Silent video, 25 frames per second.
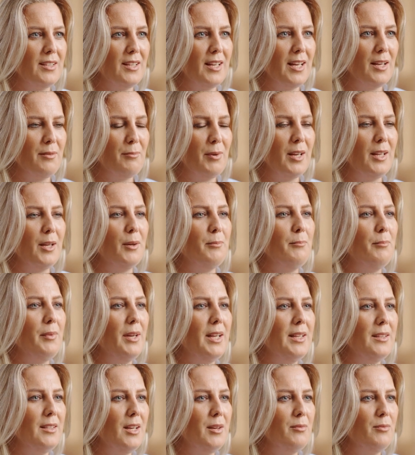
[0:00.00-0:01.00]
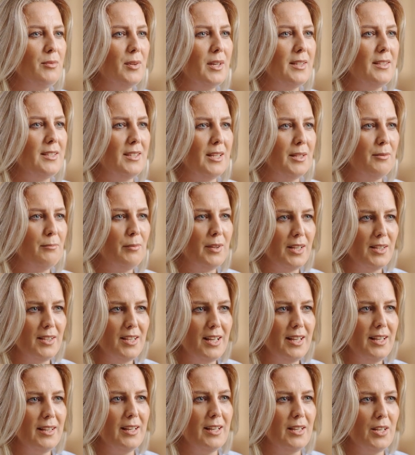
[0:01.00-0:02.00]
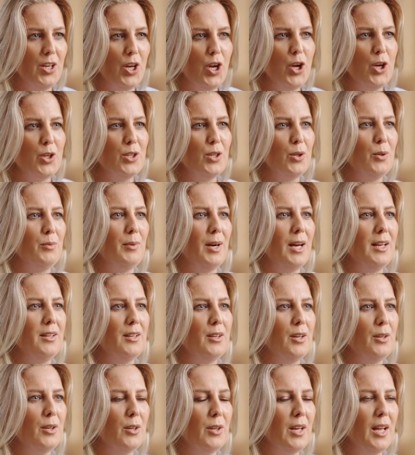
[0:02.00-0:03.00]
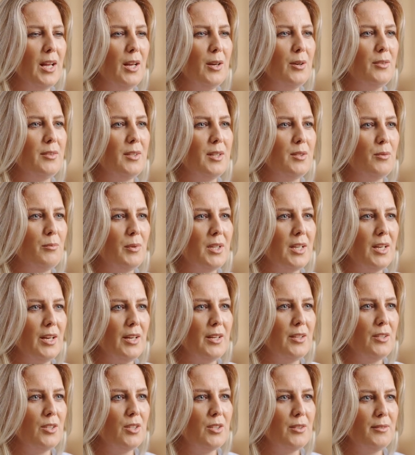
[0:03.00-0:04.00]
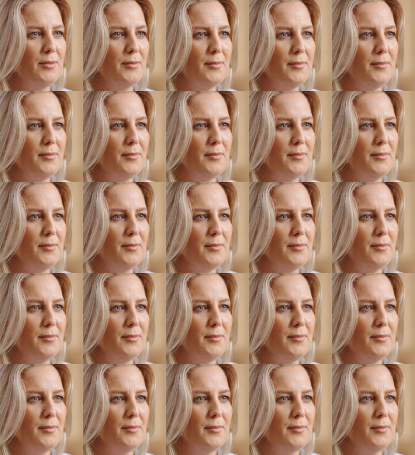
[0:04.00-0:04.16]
can make a big difference in maintaining cardiovascular health as we age.